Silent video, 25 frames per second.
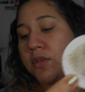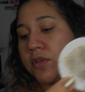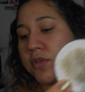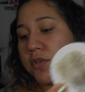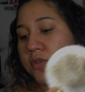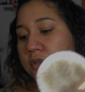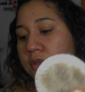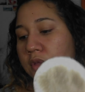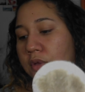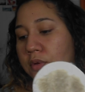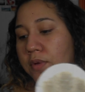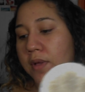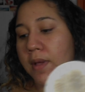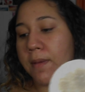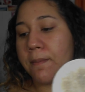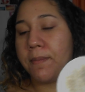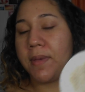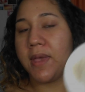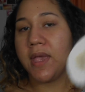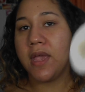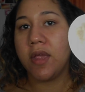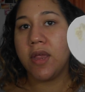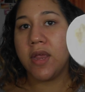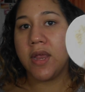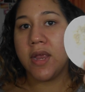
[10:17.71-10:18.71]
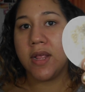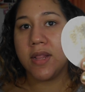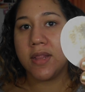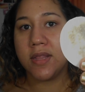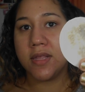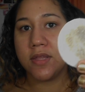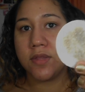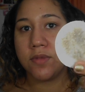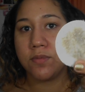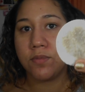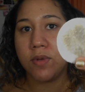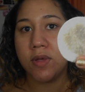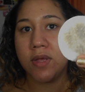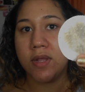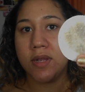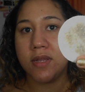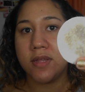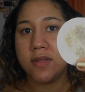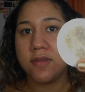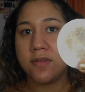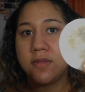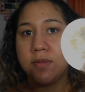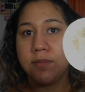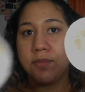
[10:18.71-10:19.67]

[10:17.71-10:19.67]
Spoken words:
So comparing, this one is the